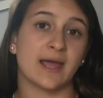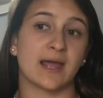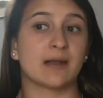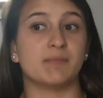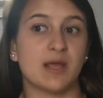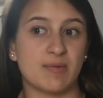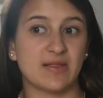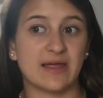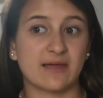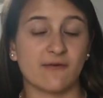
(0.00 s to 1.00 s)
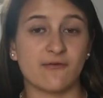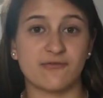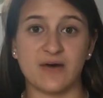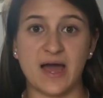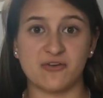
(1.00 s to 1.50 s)
and maybe like
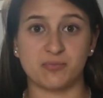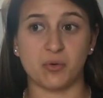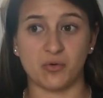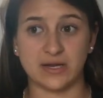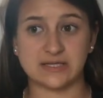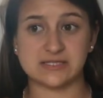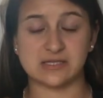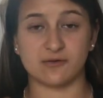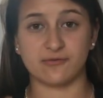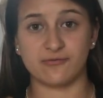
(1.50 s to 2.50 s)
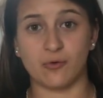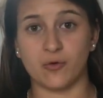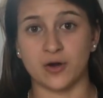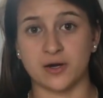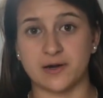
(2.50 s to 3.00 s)
5 points
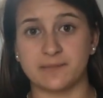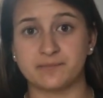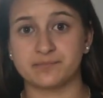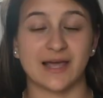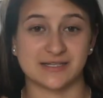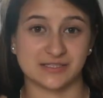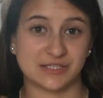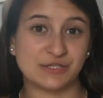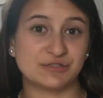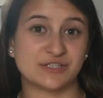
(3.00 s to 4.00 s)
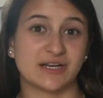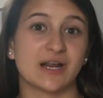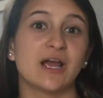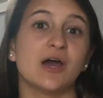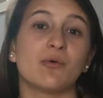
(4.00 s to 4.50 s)
for
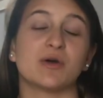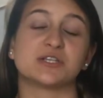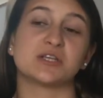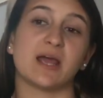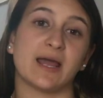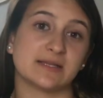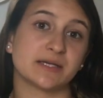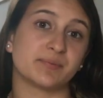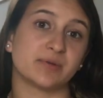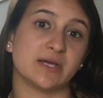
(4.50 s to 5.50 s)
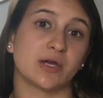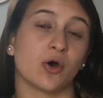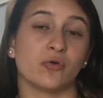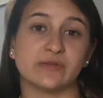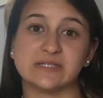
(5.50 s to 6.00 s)
execution, which ends up being
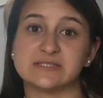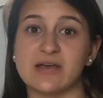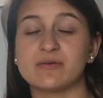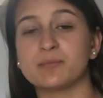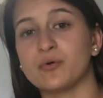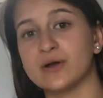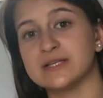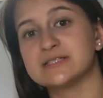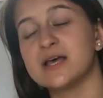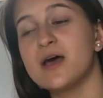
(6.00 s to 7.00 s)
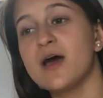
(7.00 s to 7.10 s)
only 7 points